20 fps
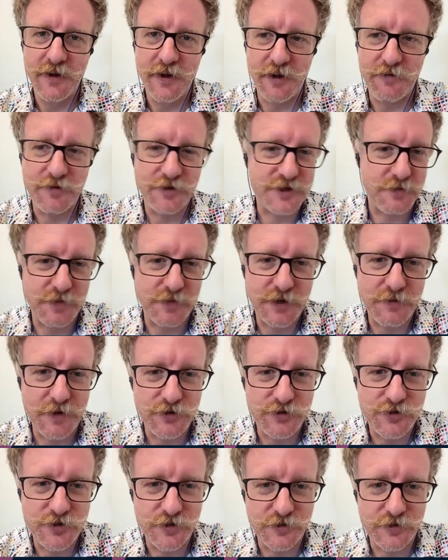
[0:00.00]
uh, for example, you
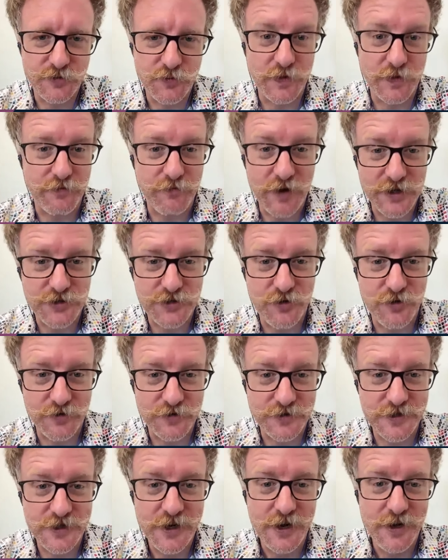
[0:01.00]
mentioned with
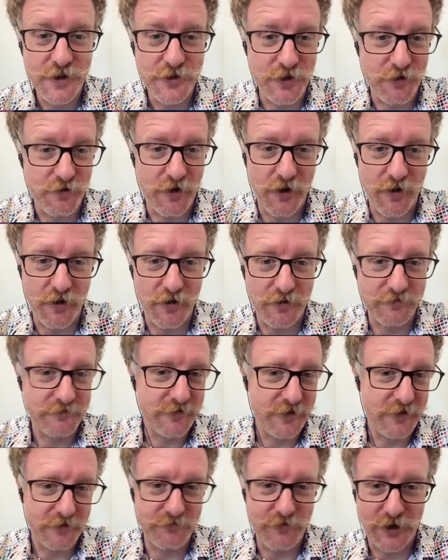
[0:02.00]
restaurants, there are
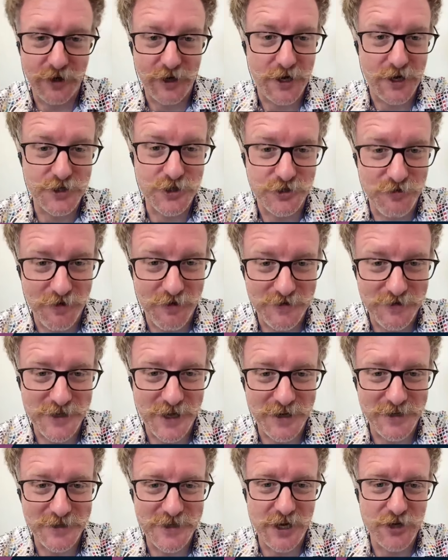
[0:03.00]
regulations around
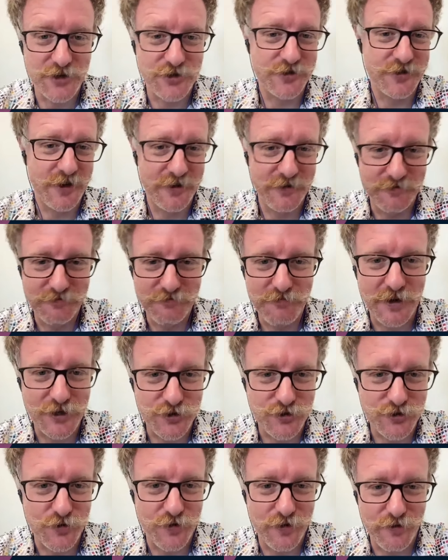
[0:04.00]
sanitation and
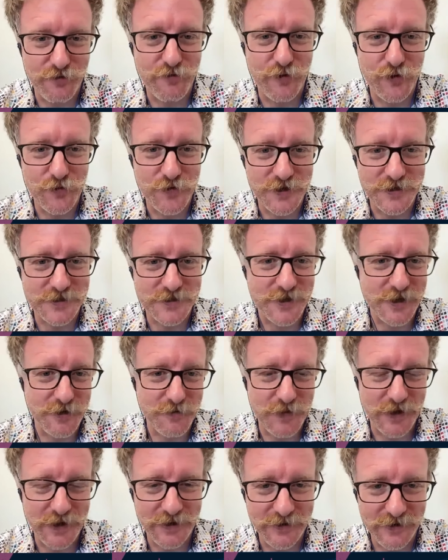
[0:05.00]
making sure that the food is going
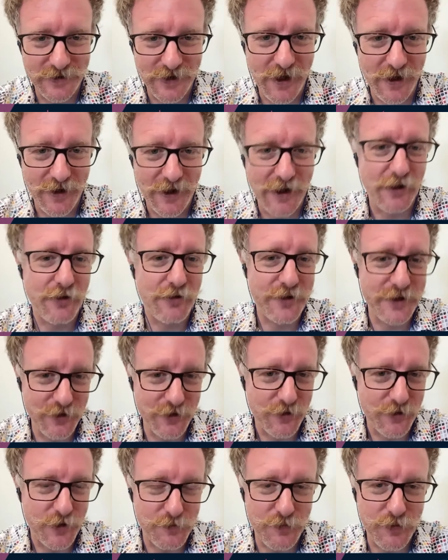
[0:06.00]
to be uh, healthy
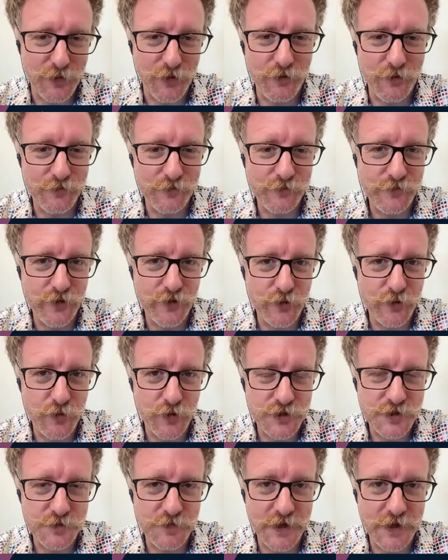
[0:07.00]
and not going to put food
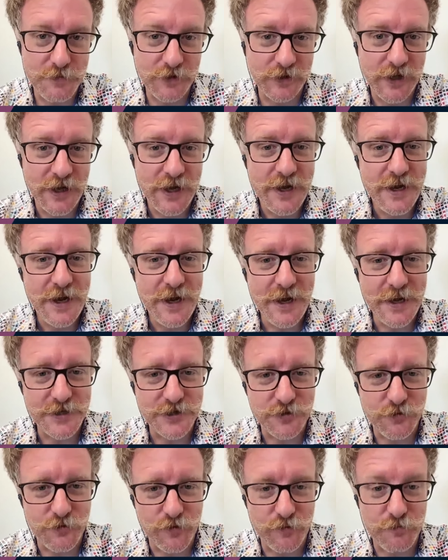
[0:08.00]
poison people
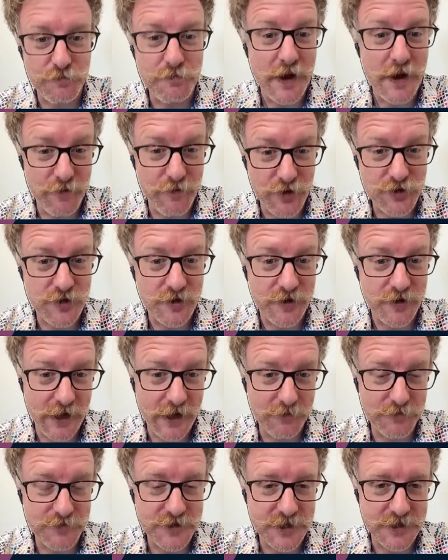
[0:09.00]
is sort of beneficial and
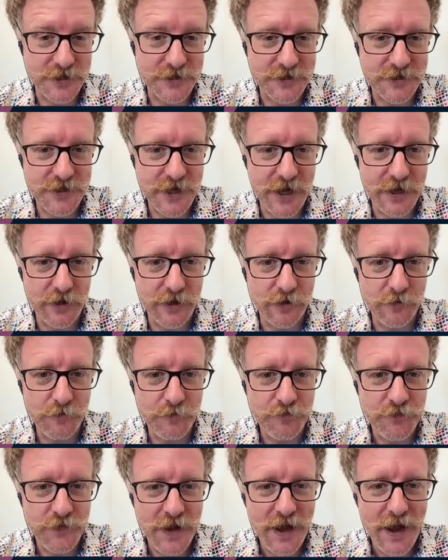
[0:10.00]
helps things
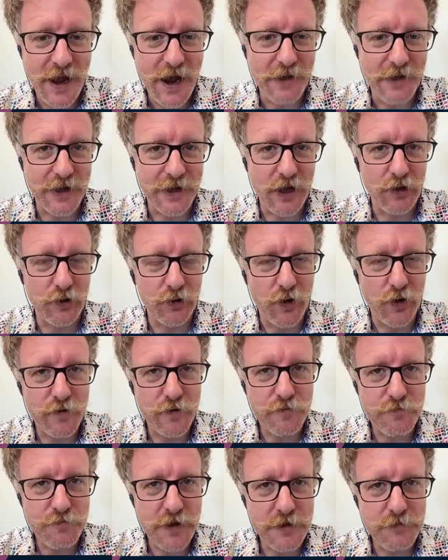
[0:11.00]
scale. I think a
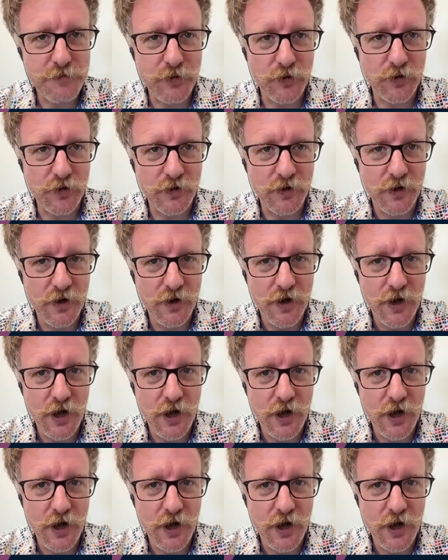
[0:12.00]
lot of people,